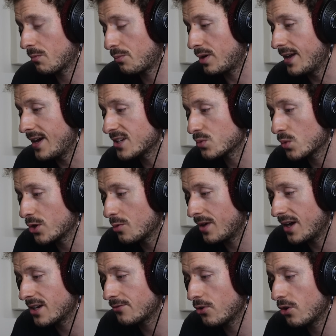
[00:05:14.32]
place where you
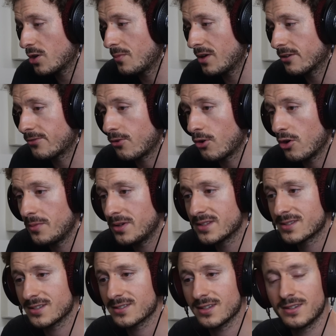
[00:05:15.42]
might have heard about
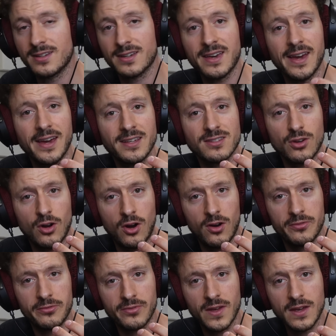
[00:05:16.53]
formants is in the case
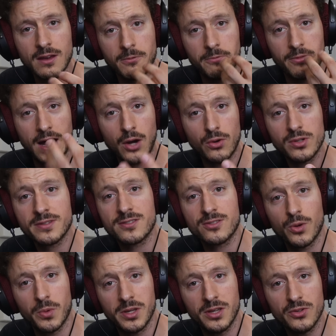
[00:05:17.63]
of vowels.
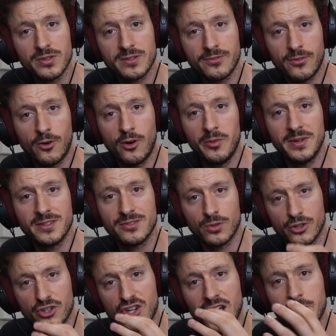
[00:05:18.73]
So we use formants
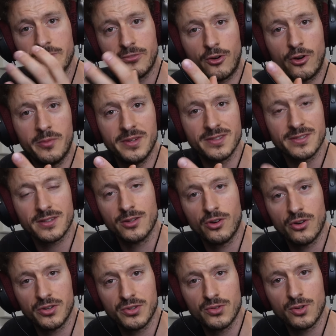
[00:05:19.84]
or shape formants in
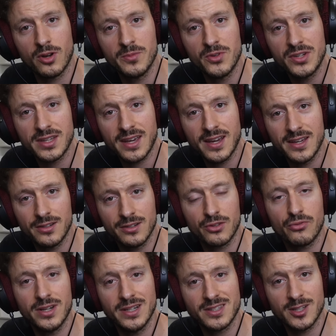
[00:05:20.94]
order to communicate and
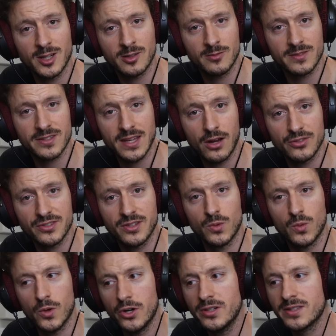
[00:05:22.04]
create certain sounds
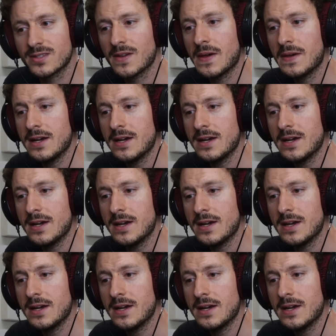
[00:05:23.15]
and words.